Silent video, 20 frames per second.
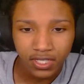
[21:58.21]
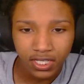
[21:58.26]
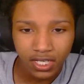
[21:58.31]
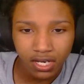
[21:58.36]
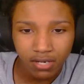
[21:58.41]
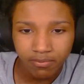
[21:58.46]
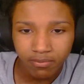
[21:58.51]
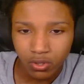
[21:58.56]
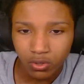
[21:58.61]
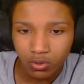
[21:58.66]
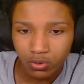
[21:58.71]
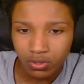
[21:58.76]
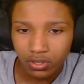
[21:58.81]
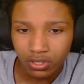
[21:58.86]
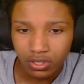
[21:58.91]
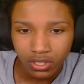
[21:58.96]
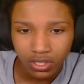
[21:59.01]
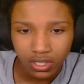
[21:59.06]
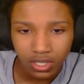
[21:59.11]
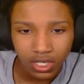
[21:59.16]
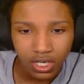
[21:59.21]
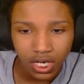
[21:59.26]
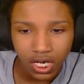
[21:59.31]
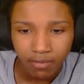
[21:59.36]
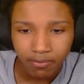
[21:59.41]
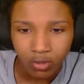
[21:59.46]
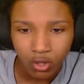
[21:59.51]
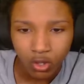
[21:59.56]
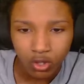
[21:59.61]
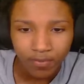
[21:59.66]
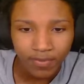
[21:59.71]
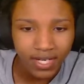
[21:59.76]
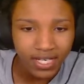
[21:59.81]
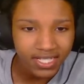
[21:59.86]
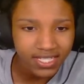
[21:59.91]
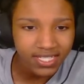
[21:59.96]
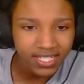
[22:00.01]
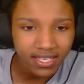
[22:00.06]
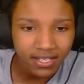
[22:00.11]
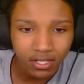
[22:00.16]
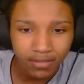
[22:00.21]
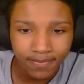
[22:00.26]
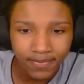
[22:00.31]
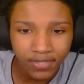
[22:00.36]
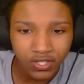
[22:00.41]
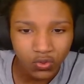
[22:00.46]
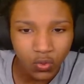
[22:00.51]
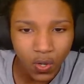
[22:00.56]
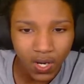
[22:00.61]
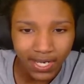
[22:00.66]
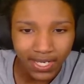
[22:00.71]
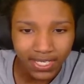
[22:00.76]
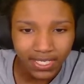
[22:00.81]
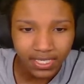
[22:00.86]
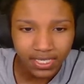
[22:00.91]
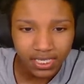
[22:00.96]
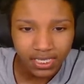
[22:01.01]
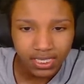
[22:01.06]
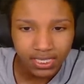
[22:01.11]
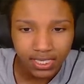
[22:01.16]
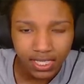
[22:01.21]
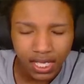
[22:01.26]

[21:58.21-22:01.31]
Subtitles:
I broke my setup twice.